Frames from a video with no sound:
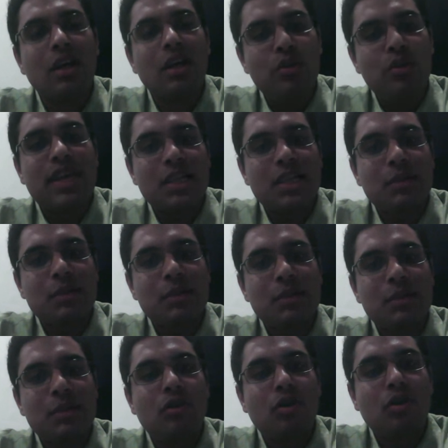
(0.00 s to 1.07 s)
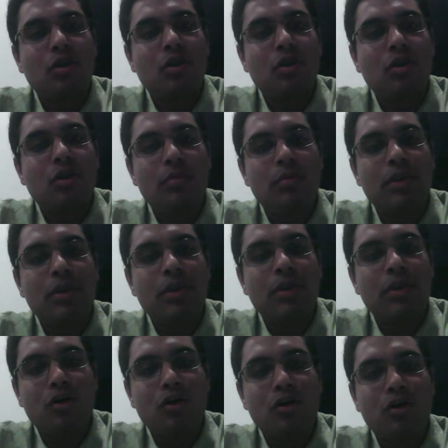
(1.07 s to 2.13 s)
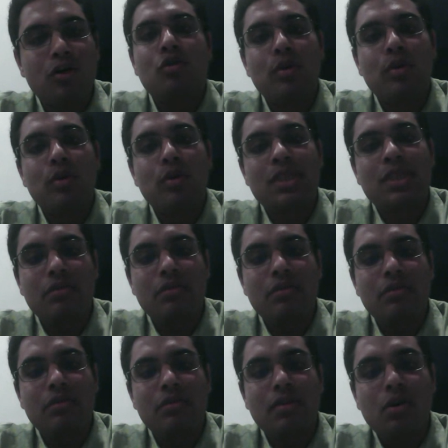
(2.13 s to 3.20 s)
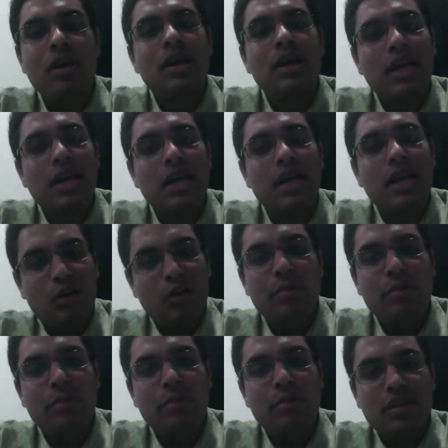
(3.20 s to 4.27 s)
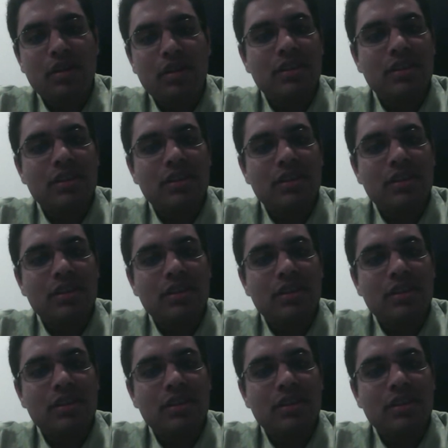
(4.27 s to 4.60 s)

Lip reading: which aspect of the law I would be drawn to, which aspect of the law I would be interested in.